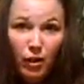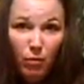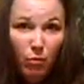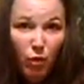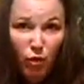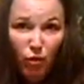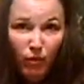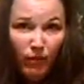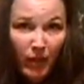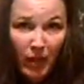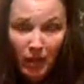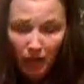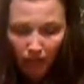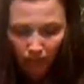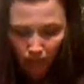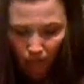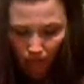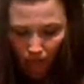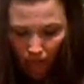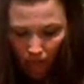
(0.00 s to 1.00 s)
rent a
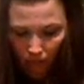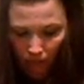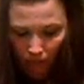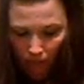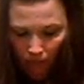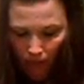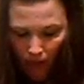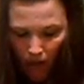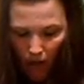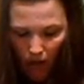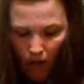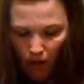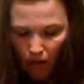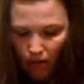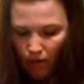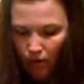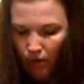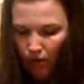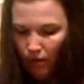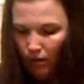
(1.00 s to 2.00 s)
movie
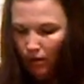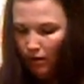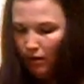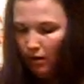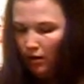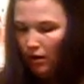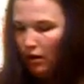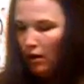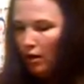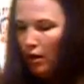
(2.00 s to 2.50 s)
and